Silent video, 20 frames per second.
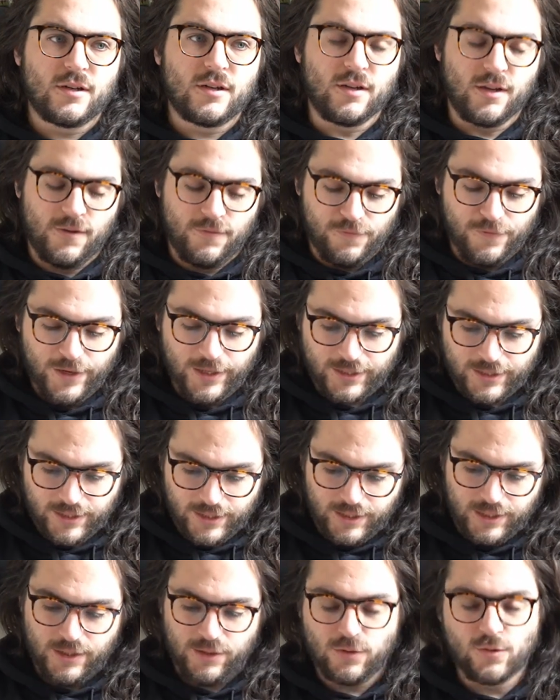
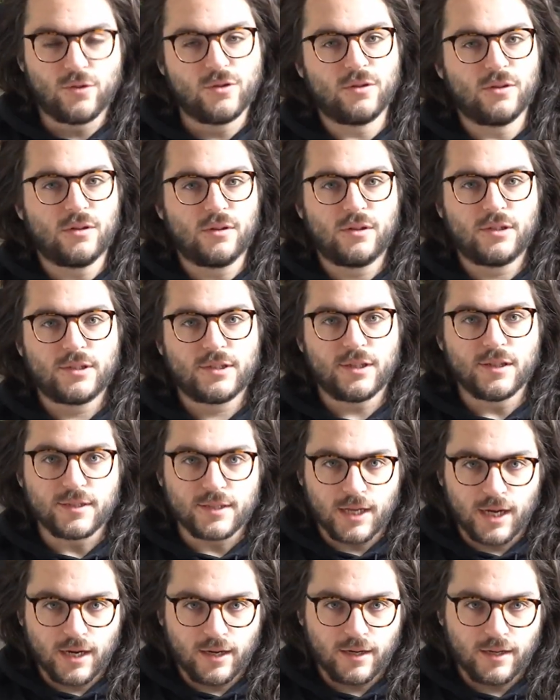affecting your
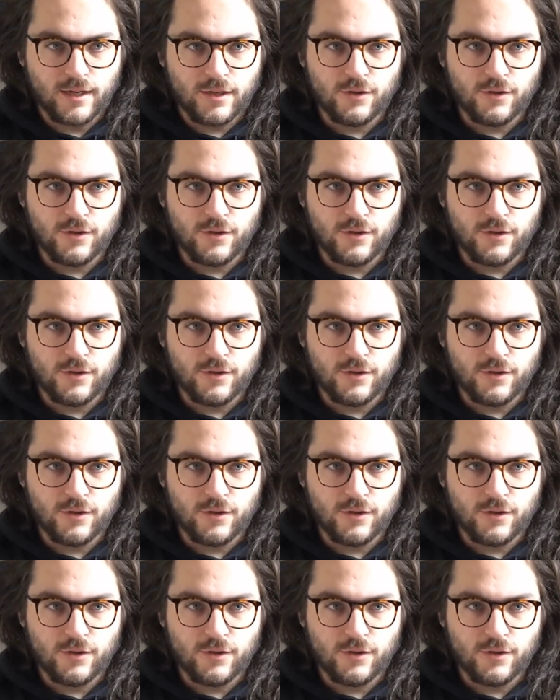society.